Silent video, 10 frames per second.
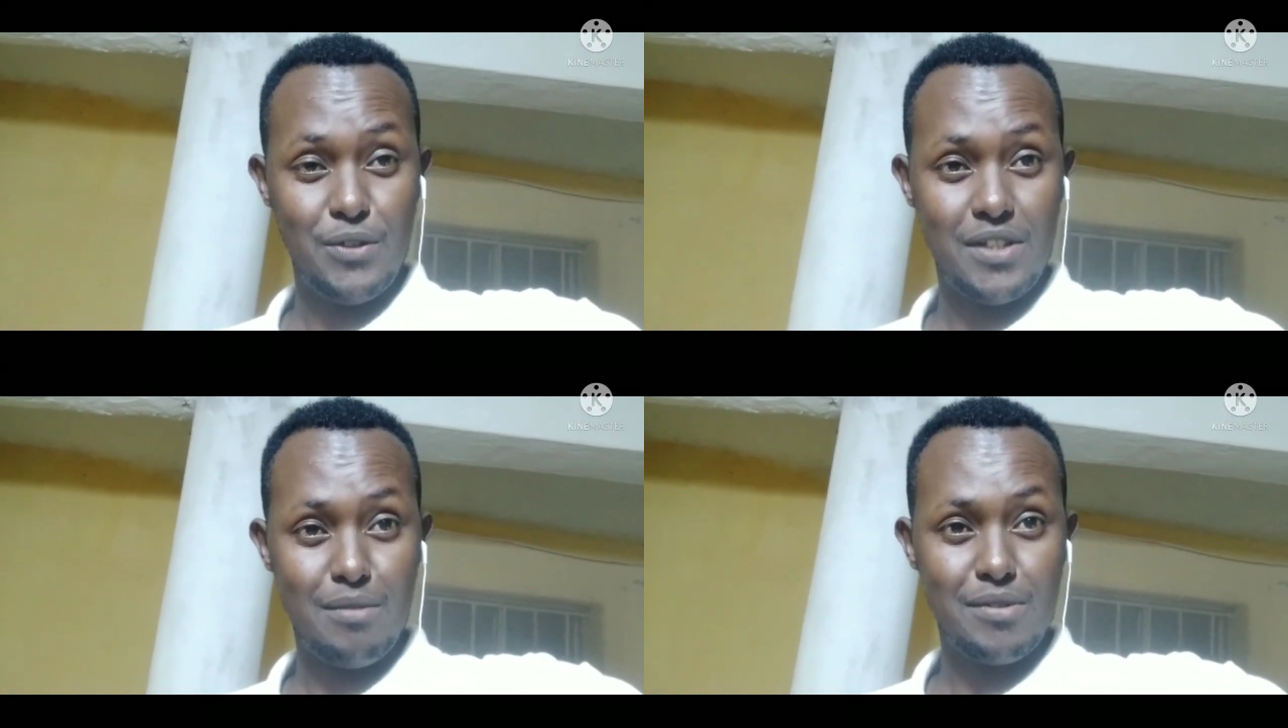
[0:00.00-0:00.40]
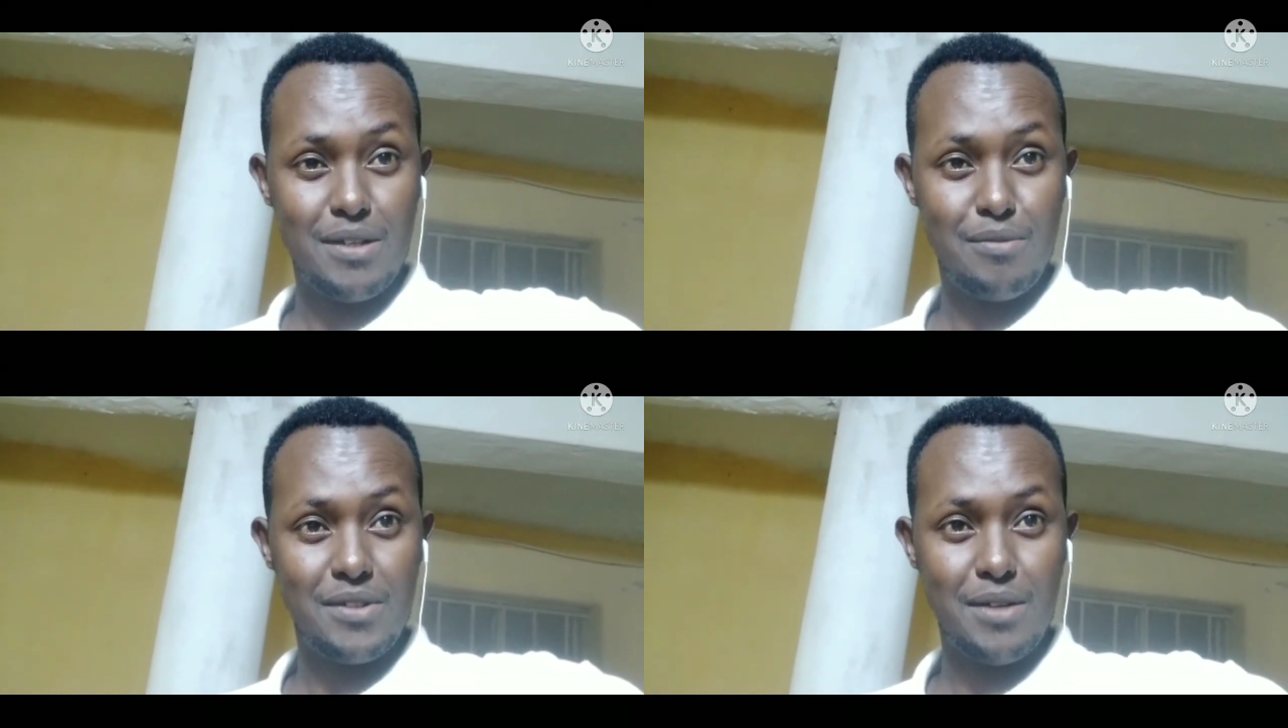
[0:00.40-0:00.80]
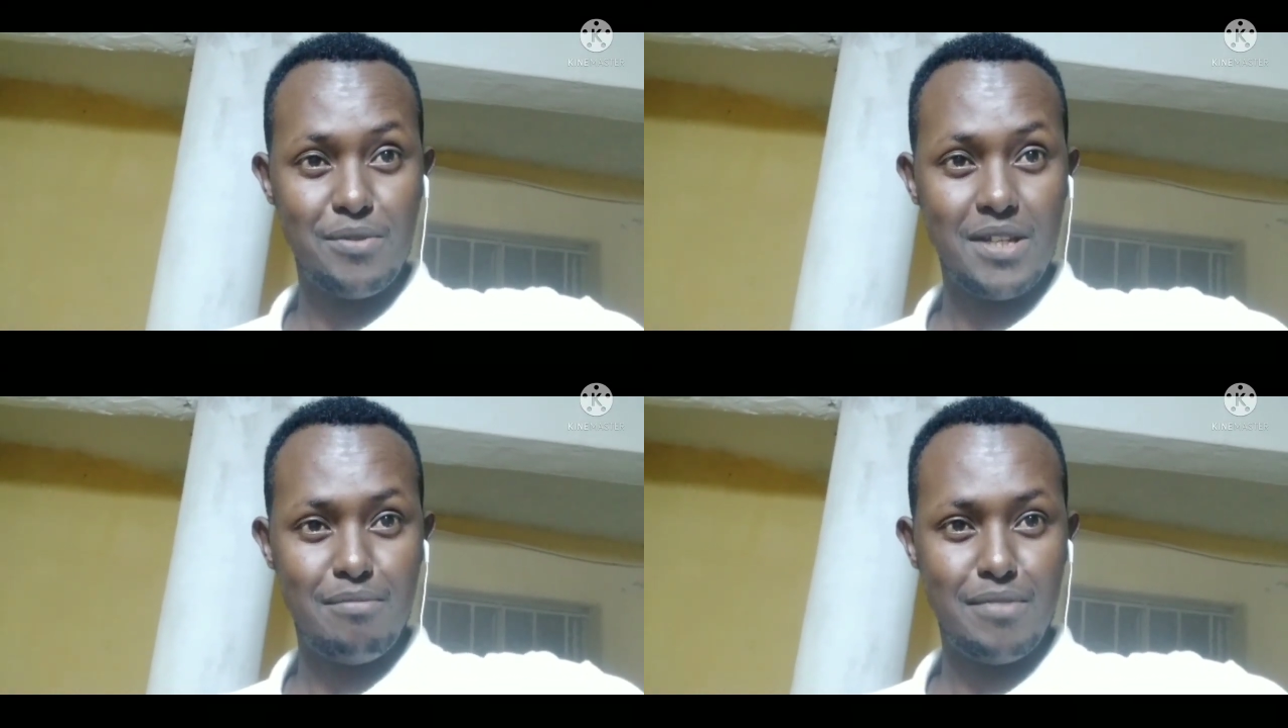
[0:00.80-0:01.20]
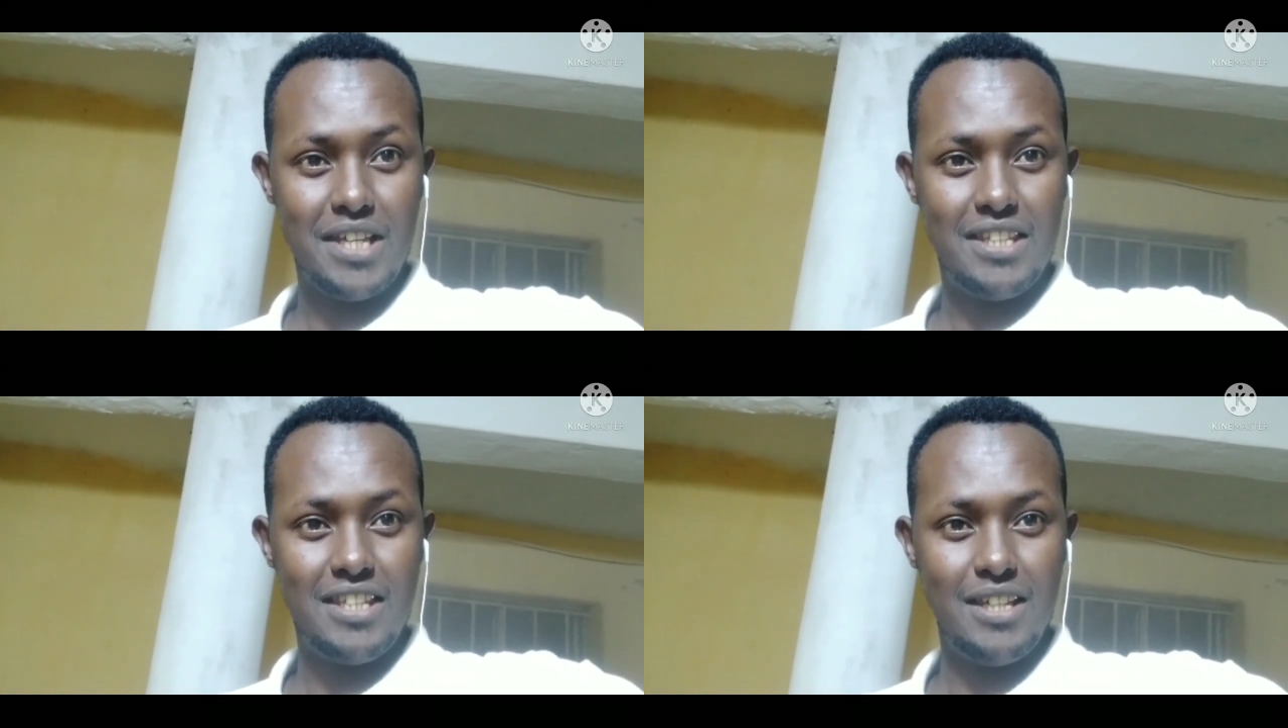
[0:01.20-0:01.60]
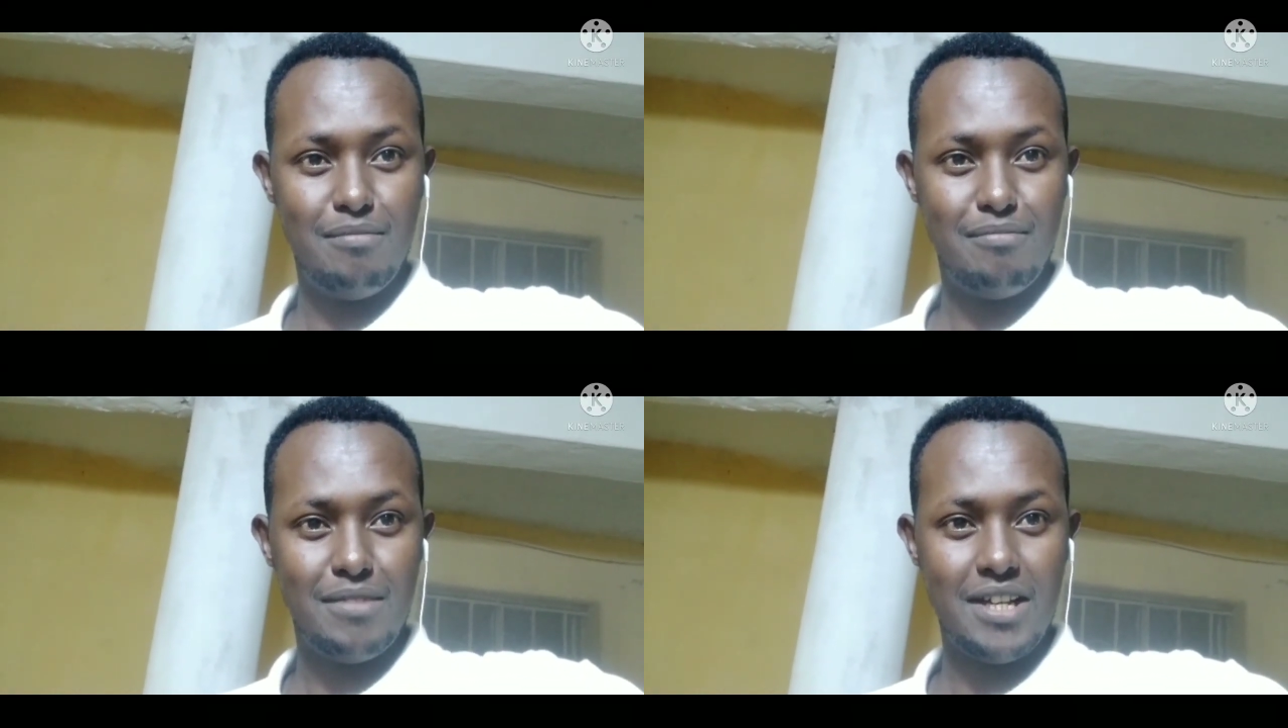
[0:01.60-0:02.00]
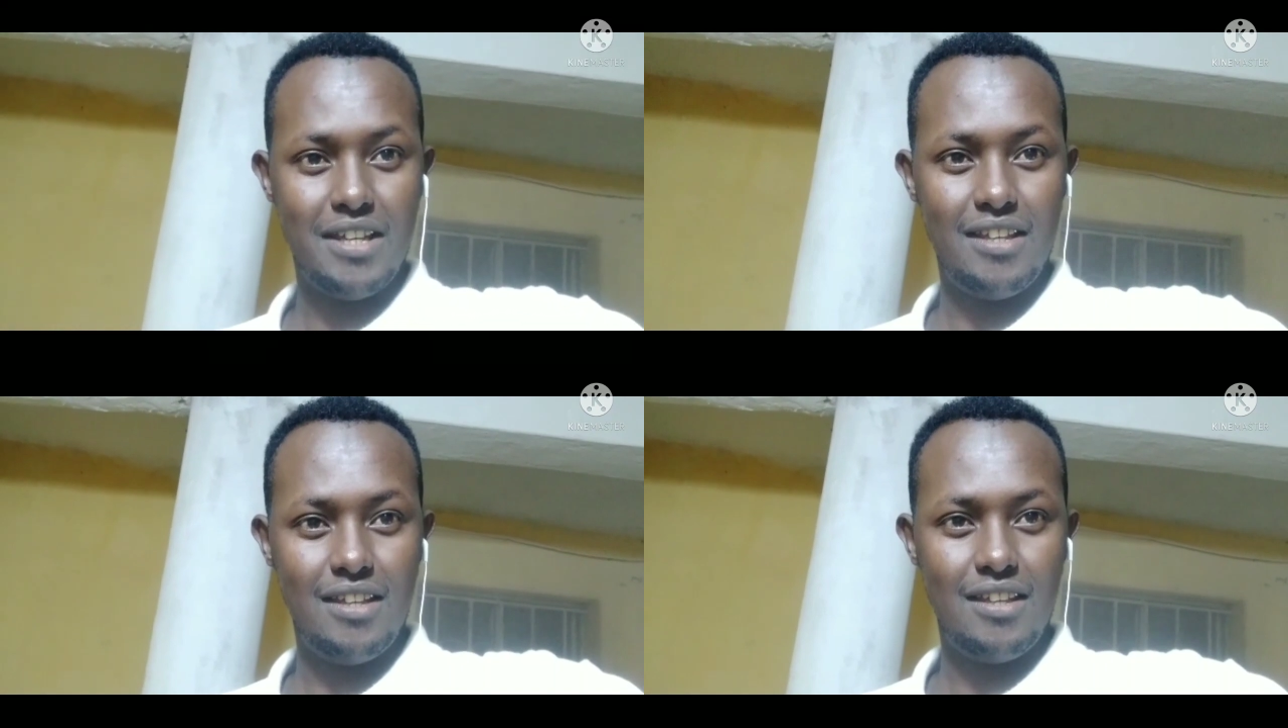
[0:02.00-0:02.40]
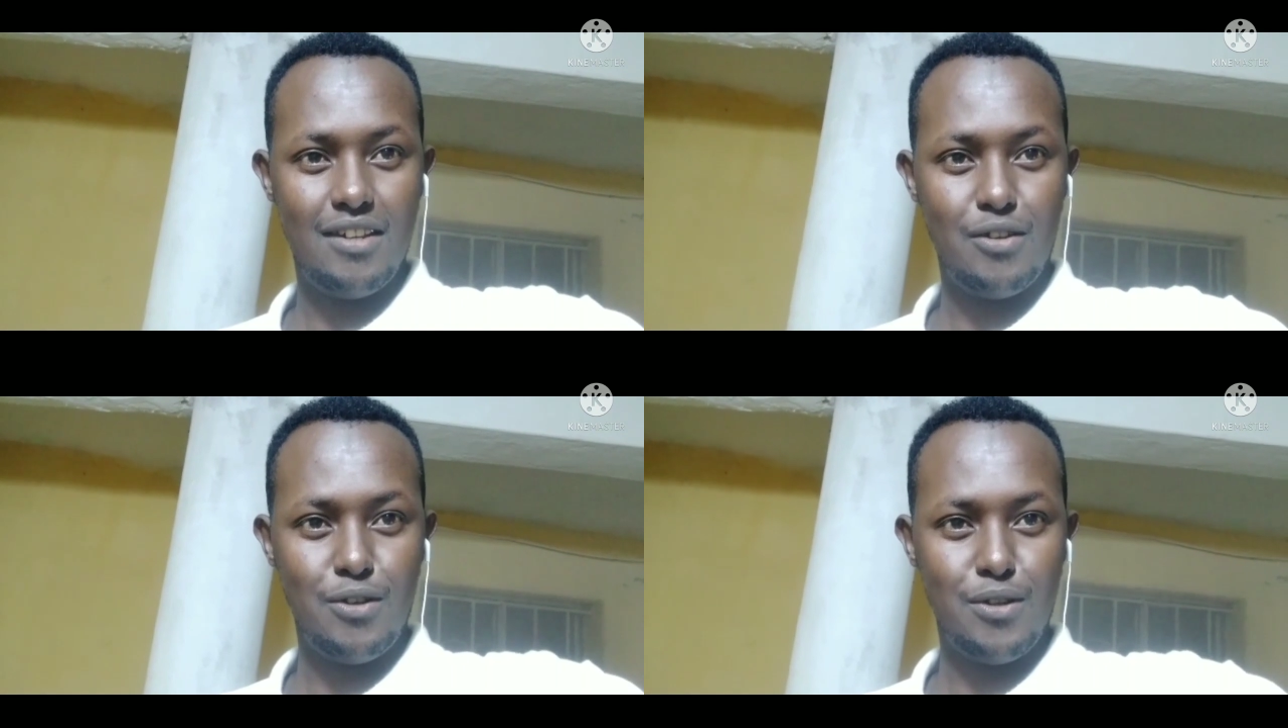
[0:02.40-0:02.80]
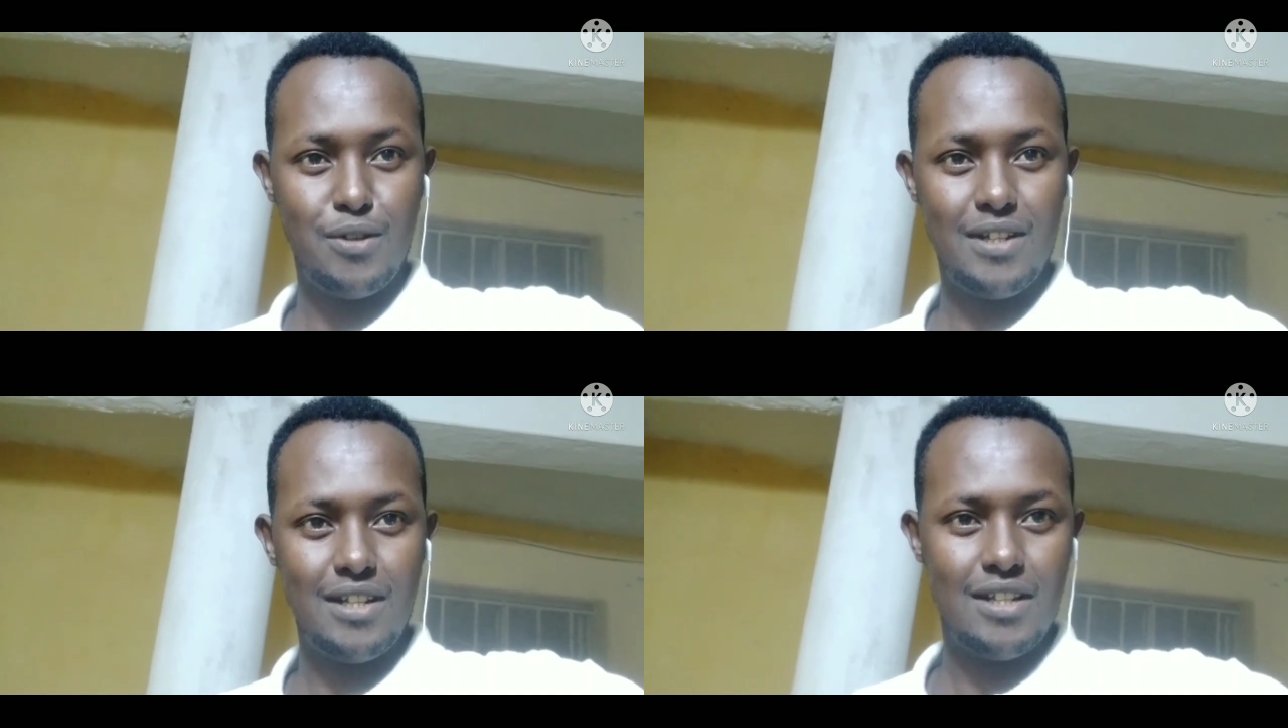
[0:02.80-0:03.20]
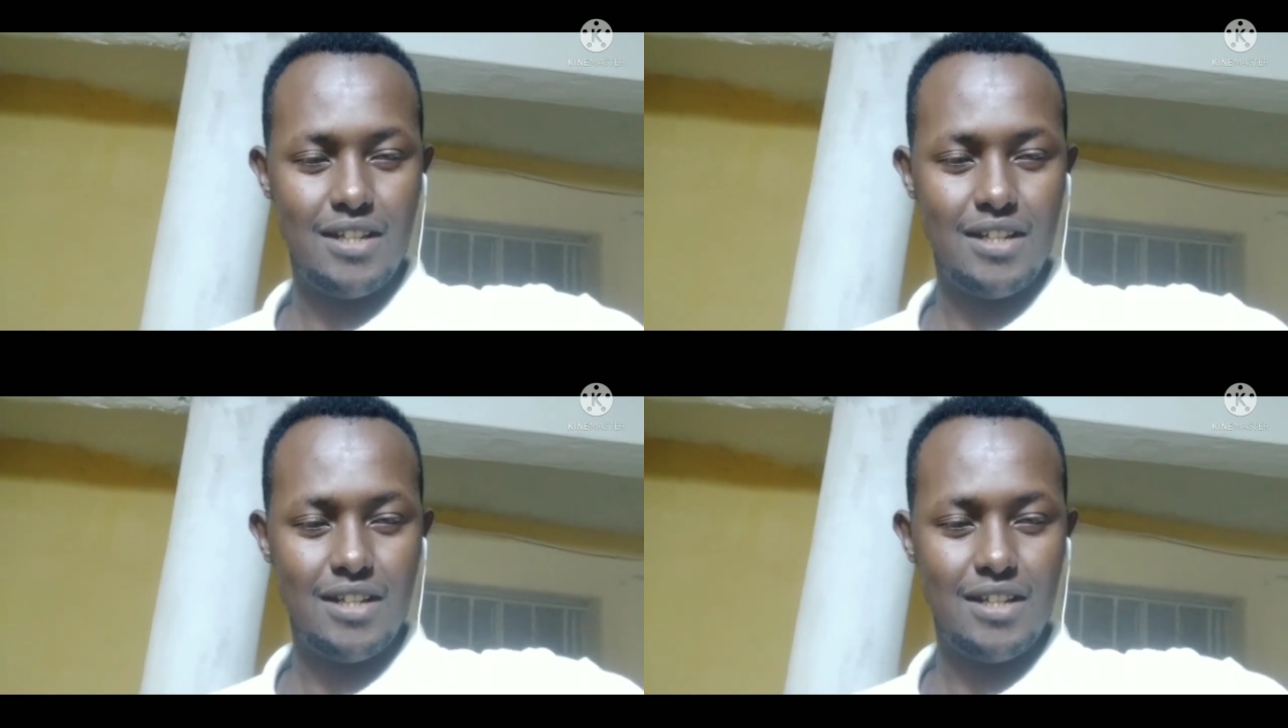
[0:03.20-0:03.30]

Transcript: Zab, my team, my all